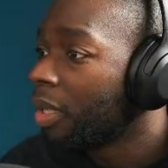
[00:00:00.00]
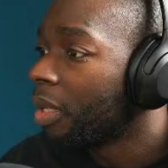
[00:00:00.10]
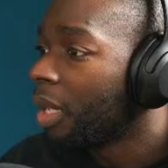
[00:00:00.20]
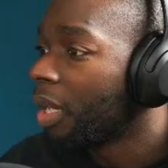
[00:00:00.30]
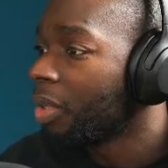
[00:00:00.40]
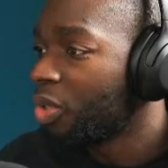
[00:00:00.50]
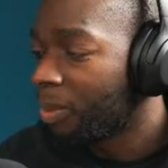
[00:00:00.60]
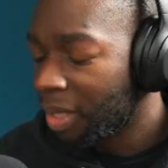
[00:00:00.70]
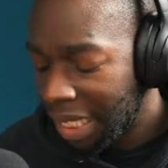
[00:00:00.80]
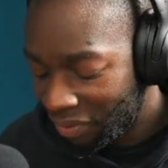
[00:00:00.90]
I could do
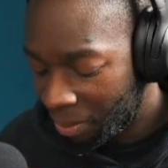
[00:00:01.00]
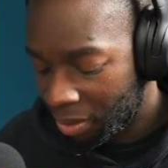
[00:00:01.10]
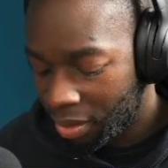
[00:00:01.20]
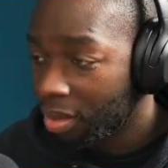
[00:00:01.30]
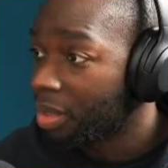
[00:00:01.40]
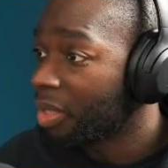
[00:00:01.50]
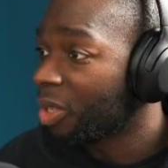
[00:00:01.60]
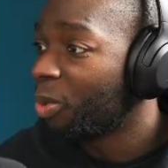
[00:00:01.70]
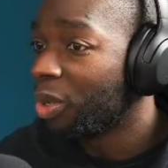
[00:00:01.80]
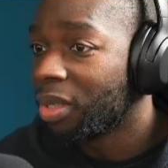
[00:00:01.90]
something clever, but there's no
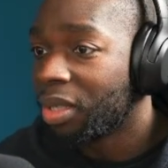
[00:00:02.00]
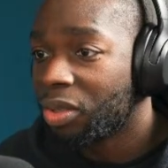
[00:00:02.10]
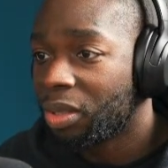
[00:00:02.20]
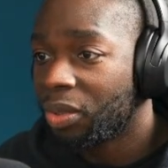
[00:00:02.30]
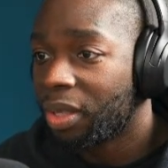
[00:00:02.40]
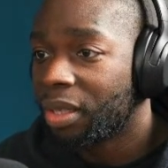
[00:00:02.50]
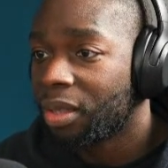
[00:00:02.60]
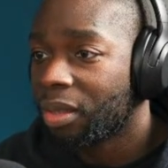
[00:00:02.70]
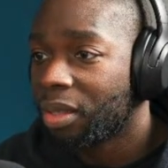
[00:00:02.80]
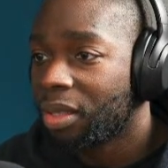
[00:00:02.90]
point. I'll just do that.
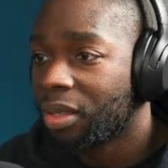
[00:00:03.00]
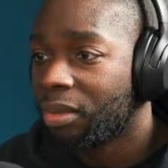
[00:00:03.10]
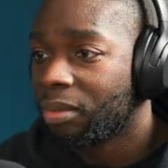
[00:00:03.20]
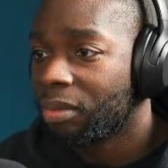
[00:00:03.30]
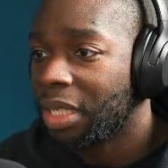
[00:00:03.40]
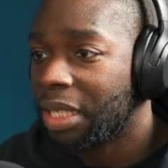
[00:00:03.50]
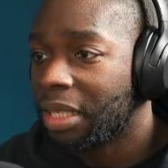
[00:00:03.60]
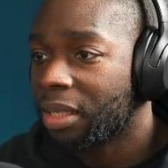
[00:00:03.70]
This is easier.